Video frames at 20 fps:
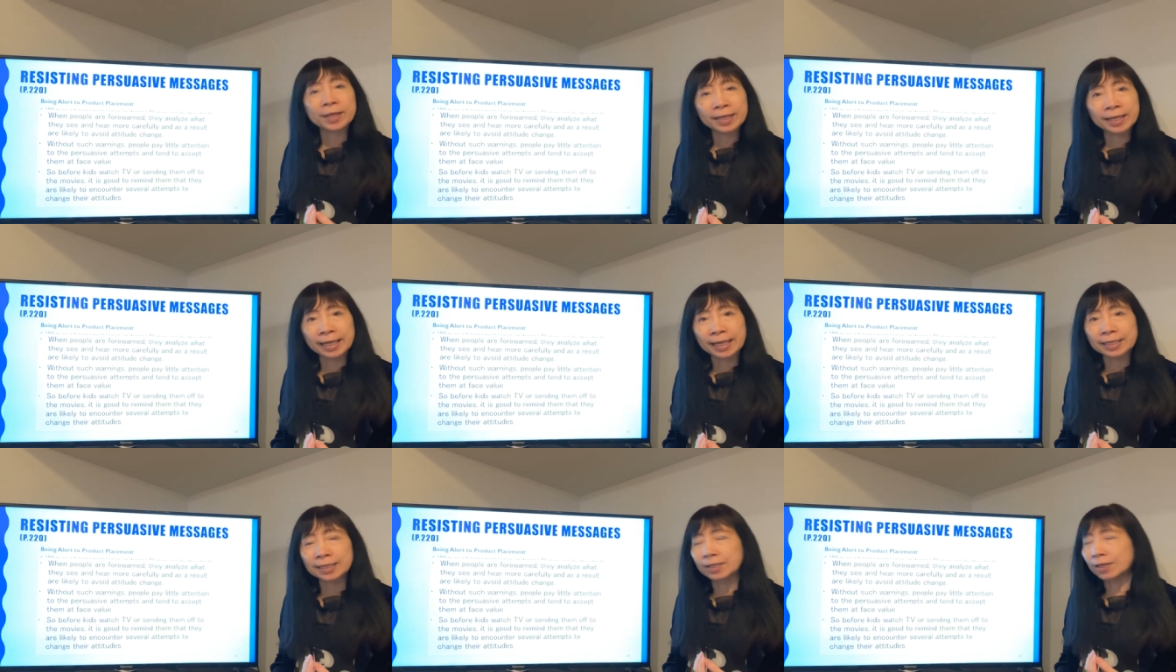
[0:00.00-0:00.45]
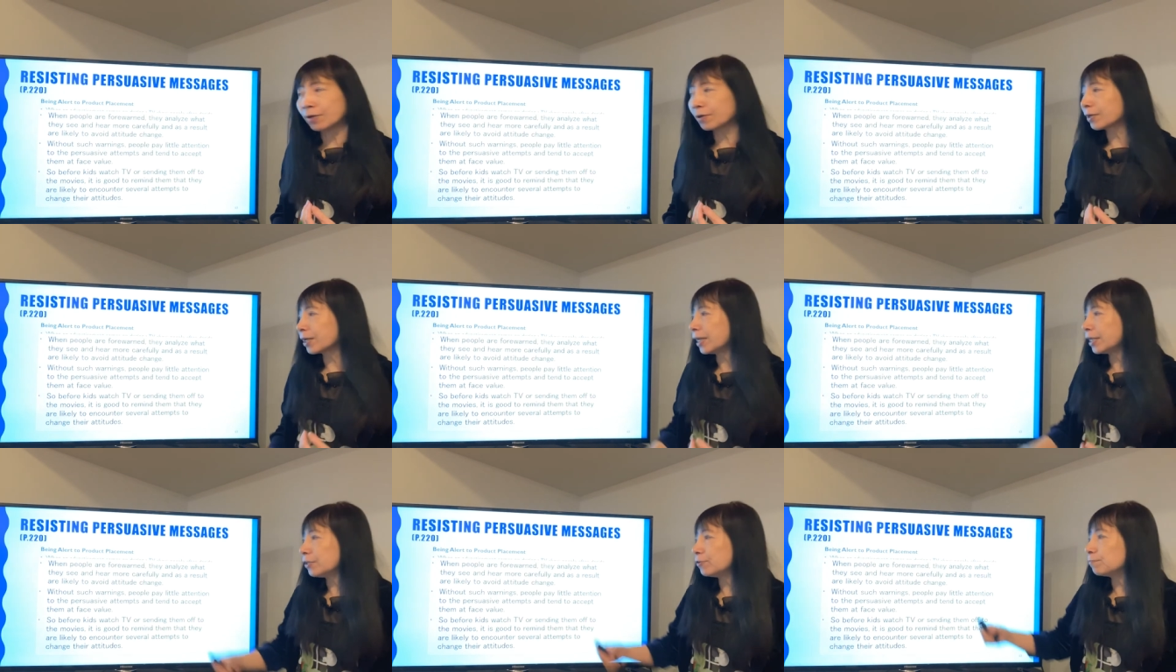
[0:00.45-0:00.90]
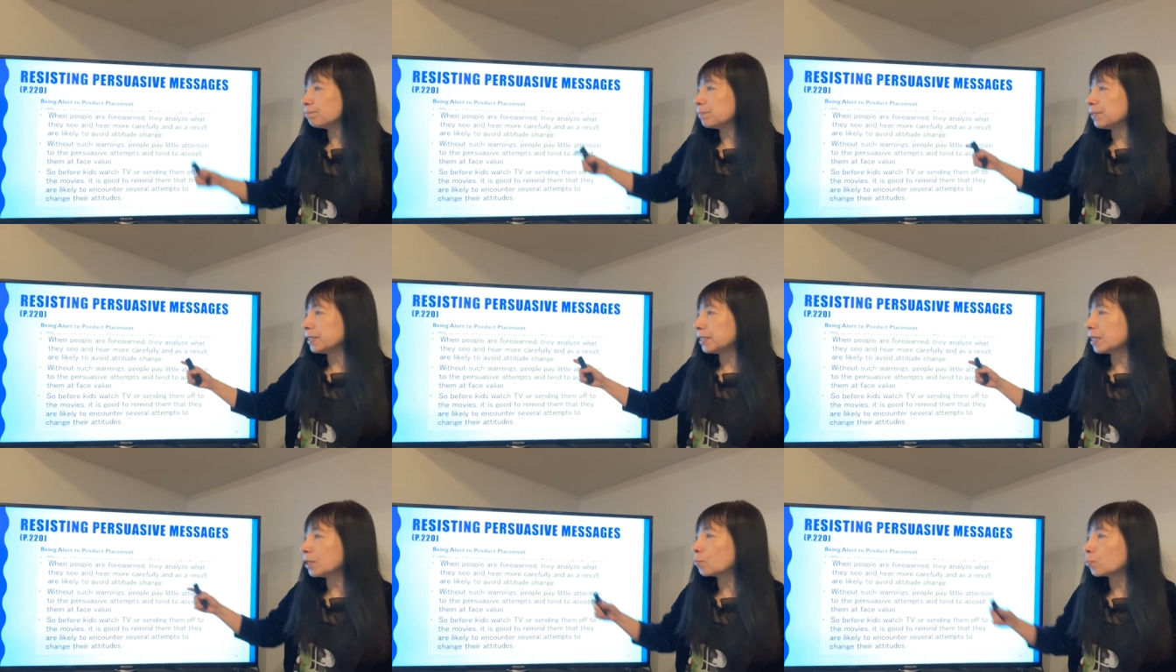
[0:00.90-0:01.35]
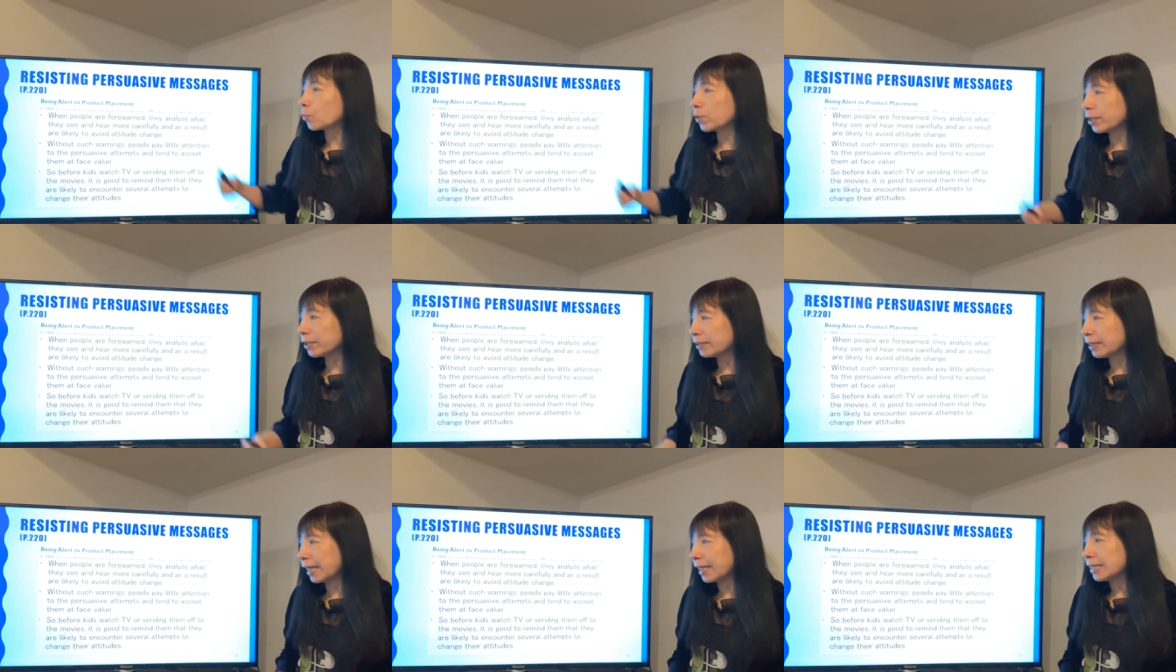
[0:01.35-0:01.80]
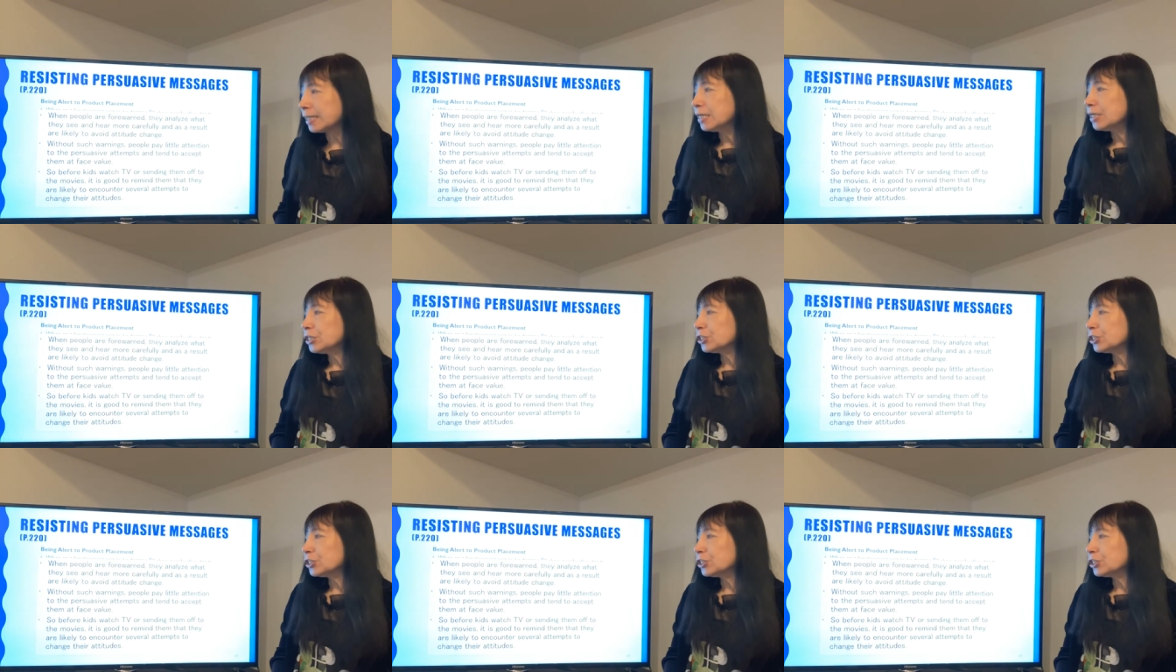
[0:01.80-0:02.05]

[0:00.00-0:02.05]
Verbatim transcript: that okay you be aware that